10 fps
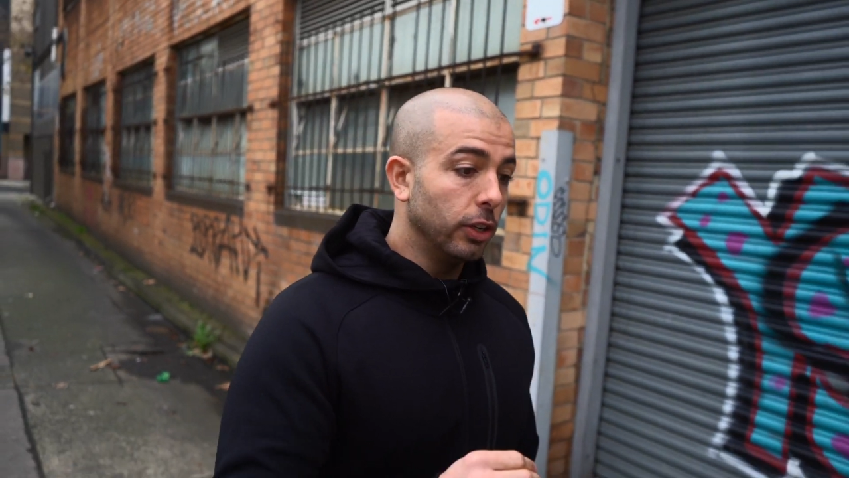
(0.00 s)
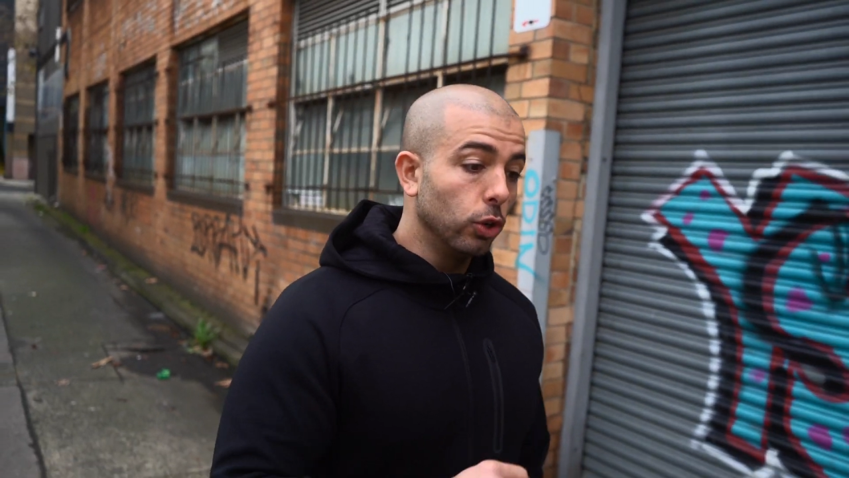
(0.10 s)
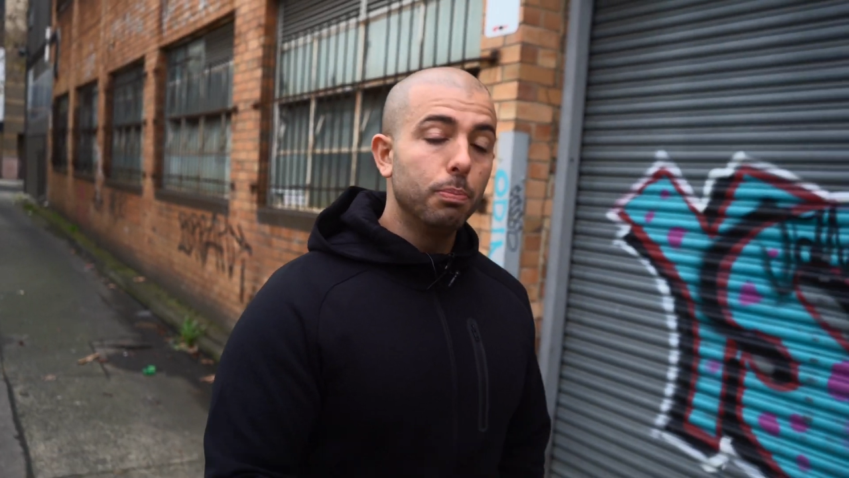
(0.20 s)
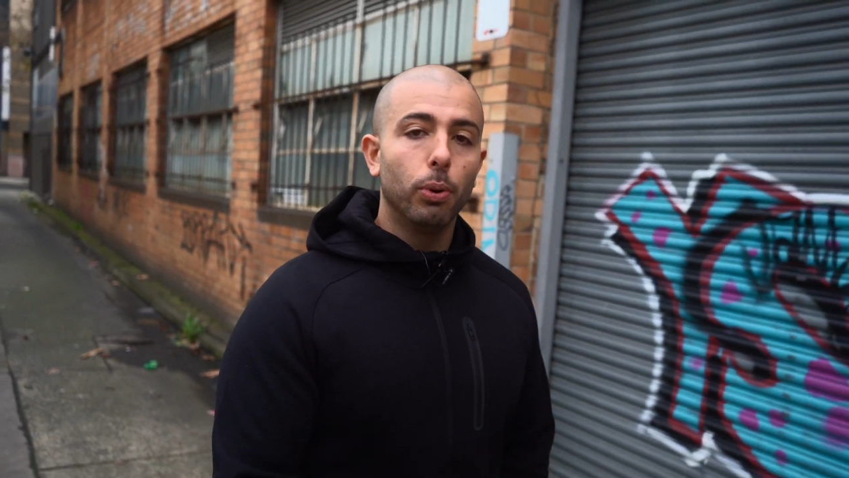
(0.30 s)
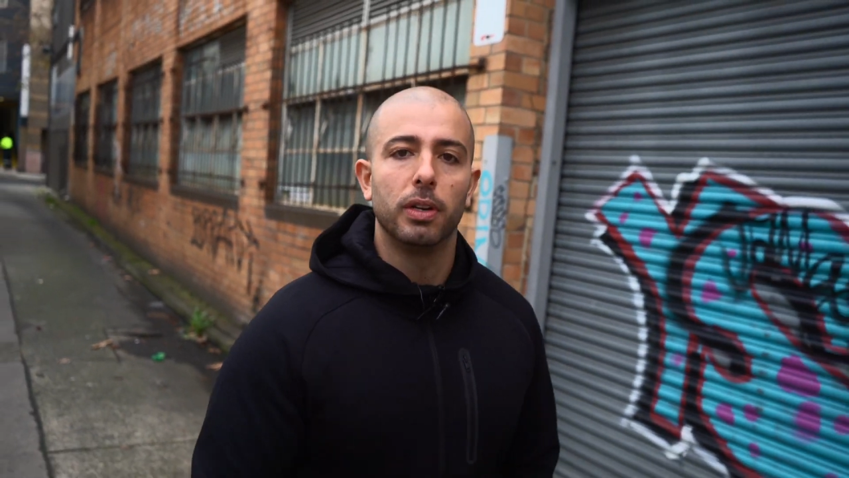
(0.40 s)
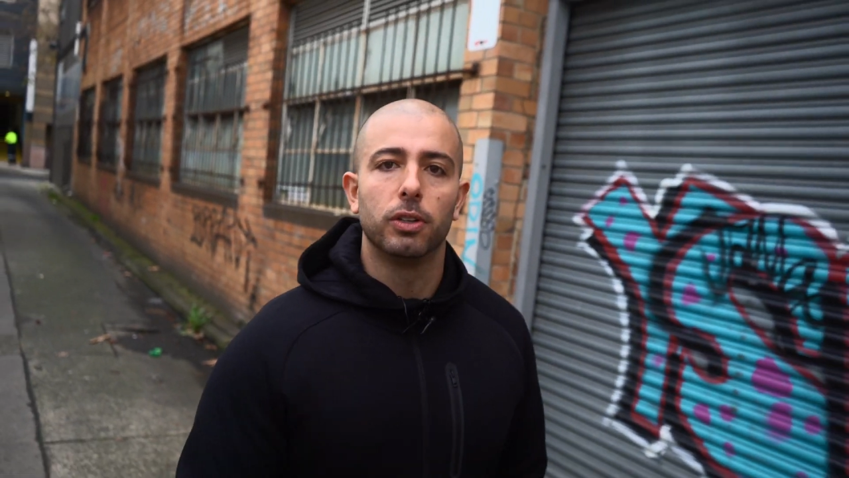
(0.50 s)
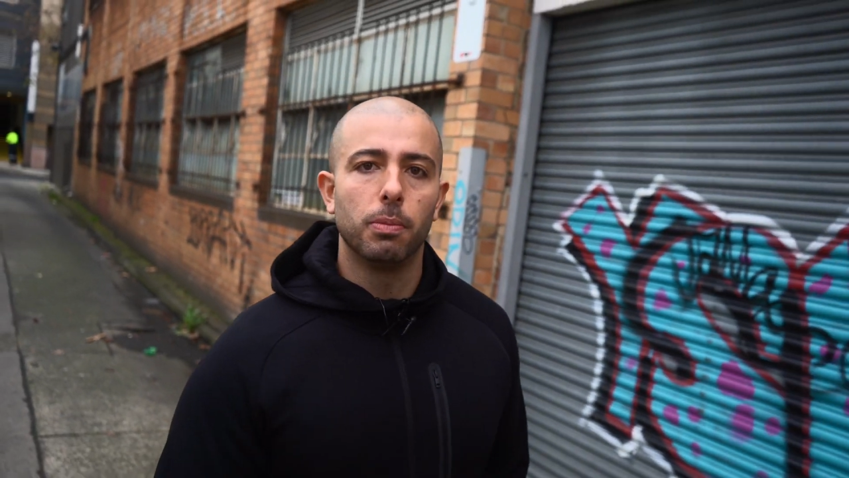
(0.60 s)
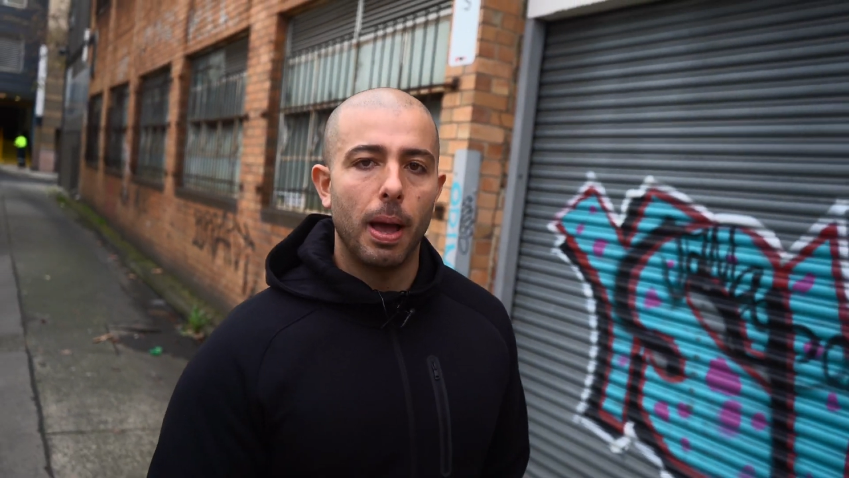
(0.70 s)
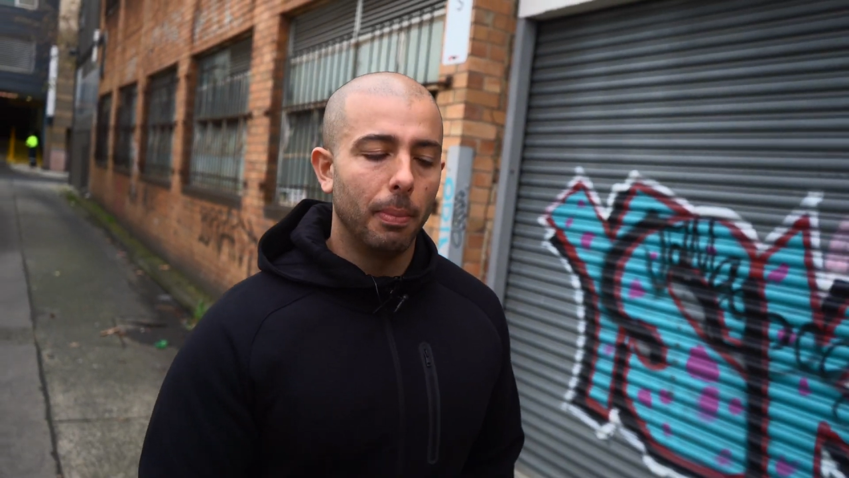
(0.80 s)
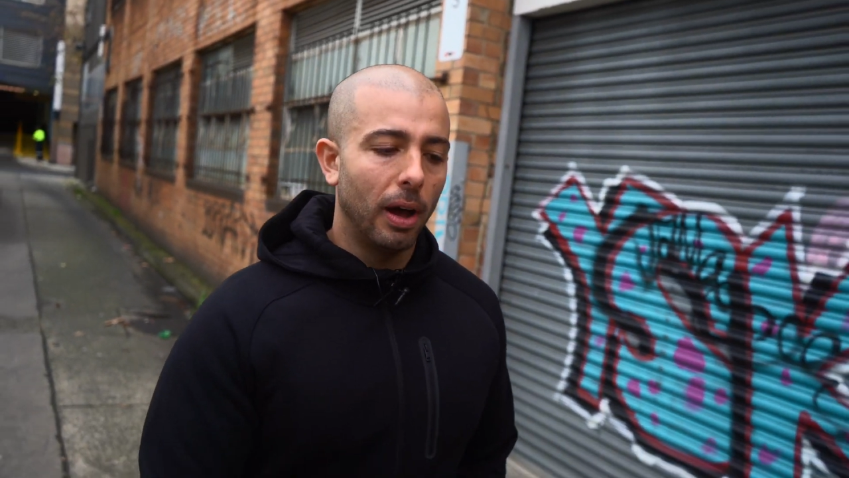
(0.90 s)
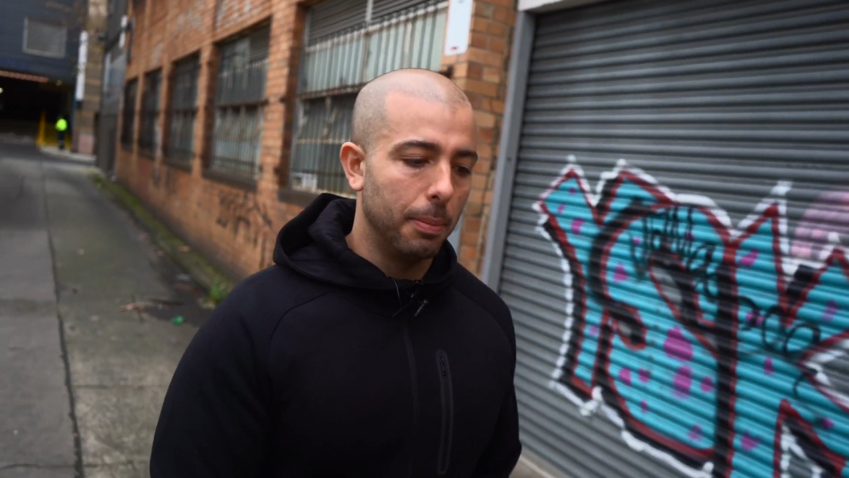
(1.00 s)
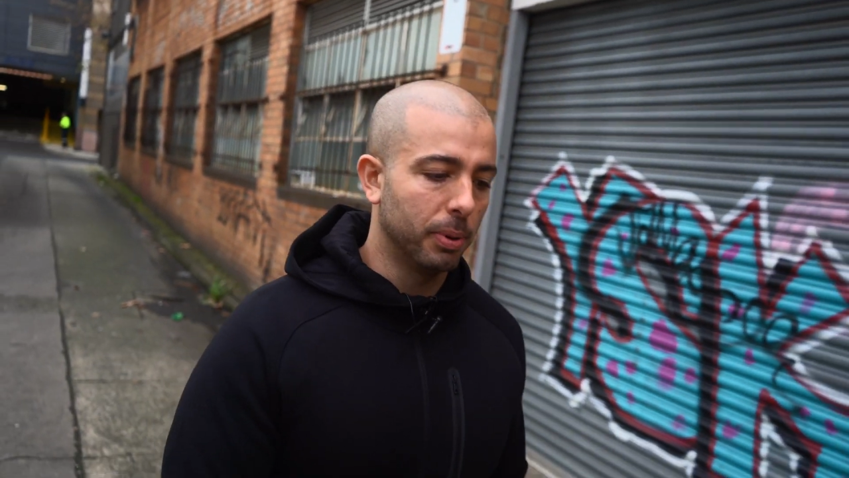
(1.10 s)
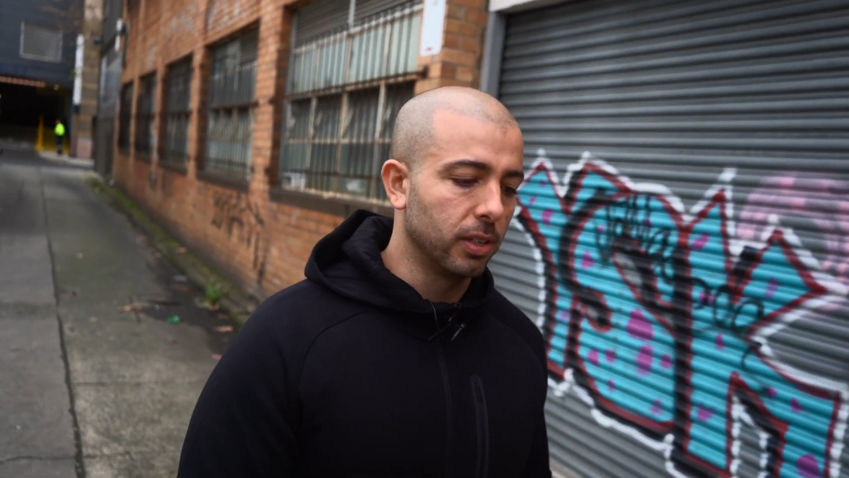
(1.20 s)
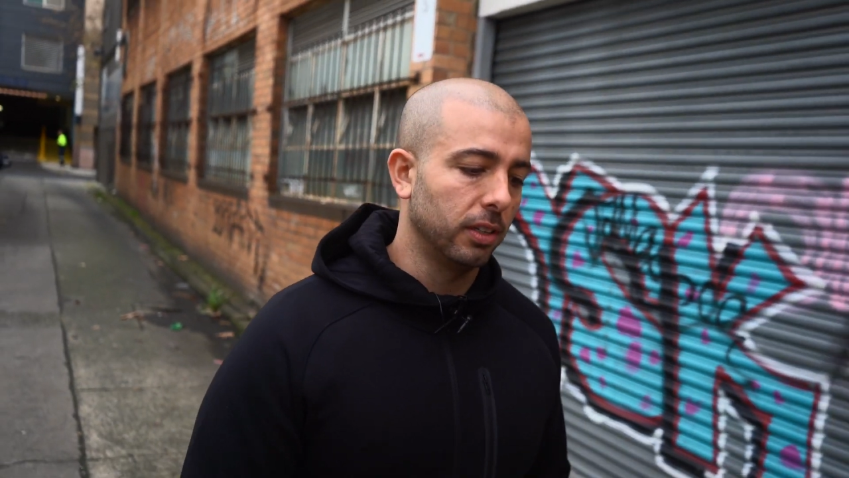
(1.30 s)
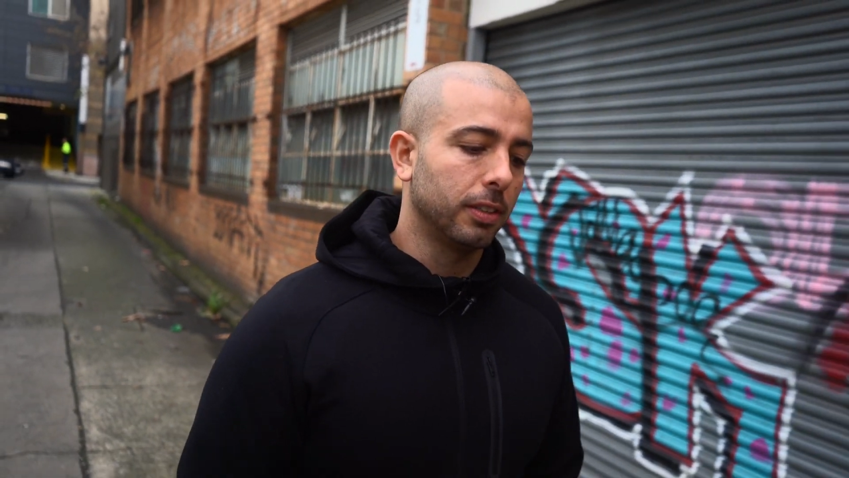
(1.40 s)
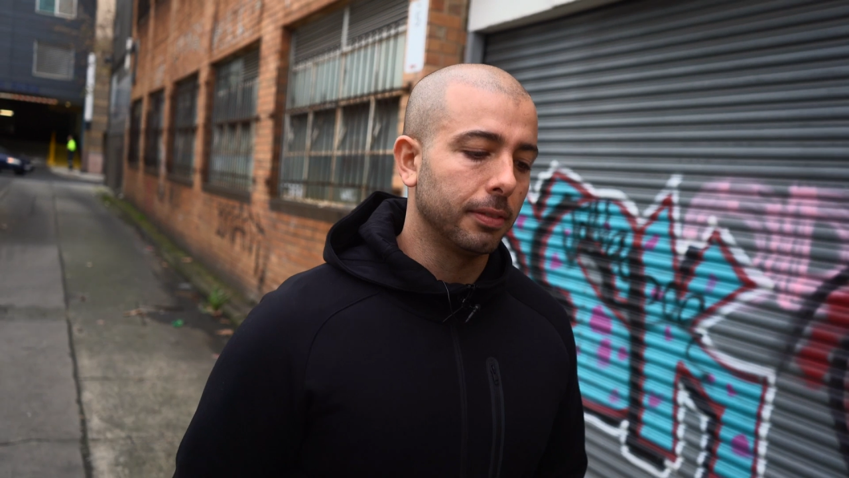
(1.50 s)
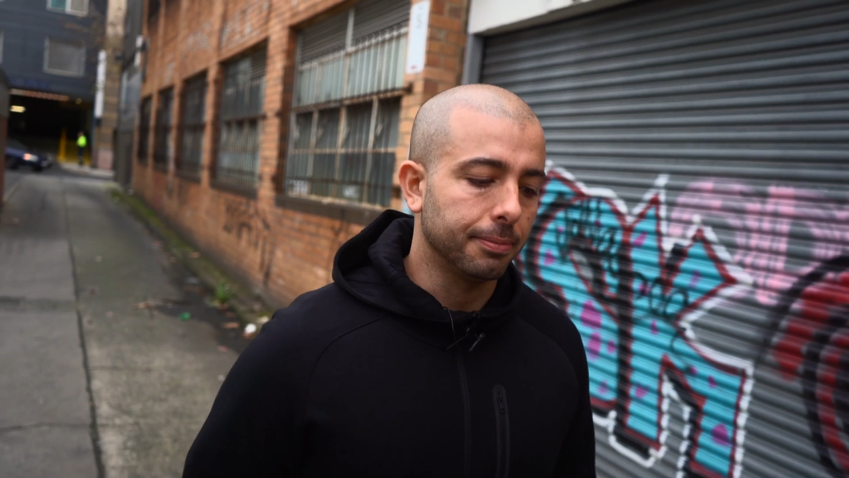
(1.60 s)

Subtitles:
do put into my mind, because